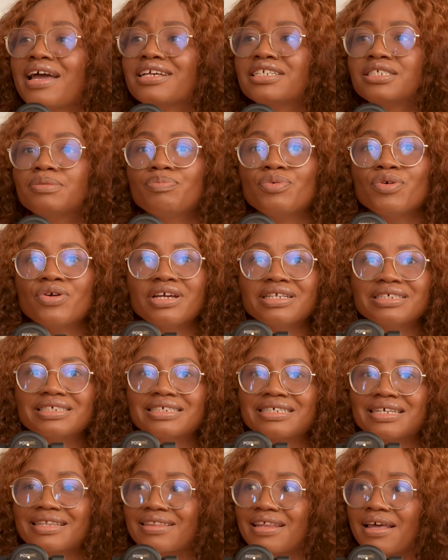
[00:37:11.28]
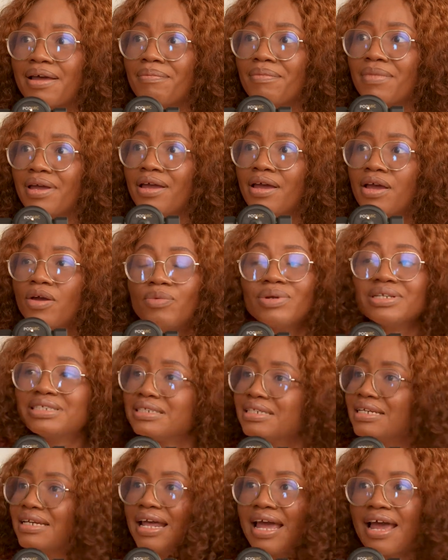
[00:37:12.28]
are experiencing them. We
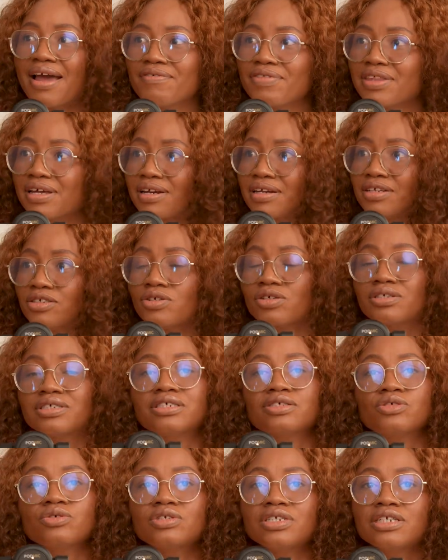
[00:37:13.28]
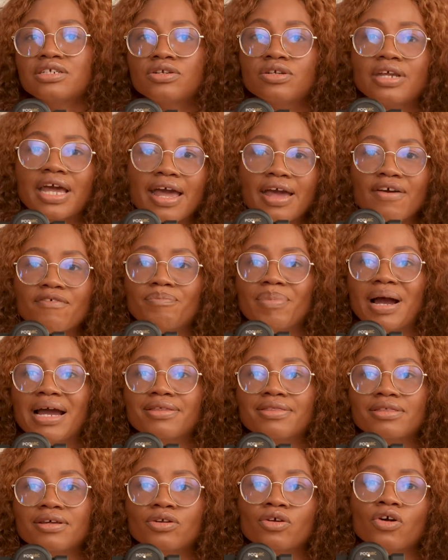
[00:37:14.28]
didn't have the resources. We didn't have
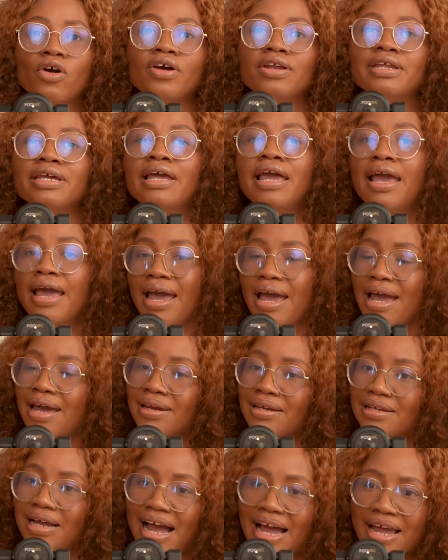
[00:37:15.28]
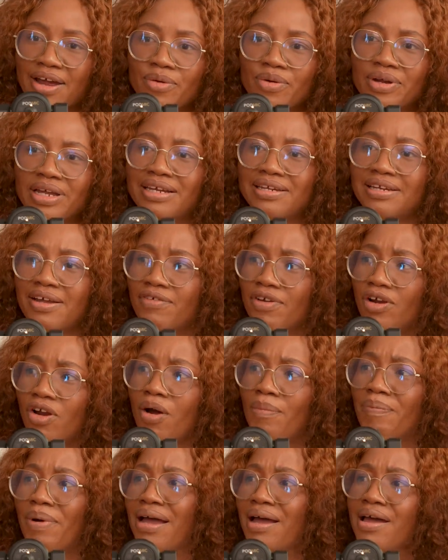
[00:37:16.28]
Python coding, and hiring a
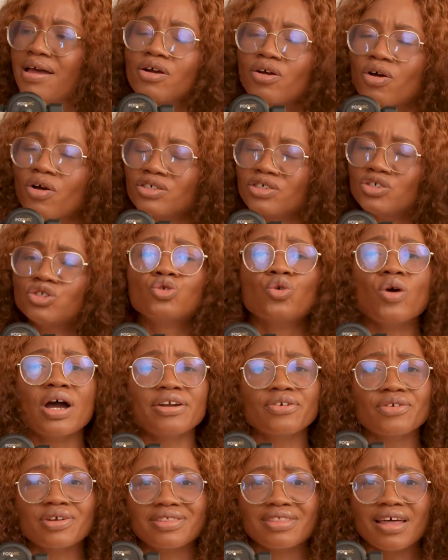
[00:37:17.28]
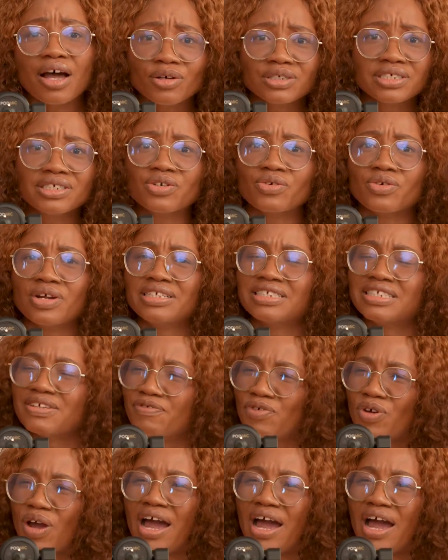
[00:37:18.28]
developer costs 200,000 rands if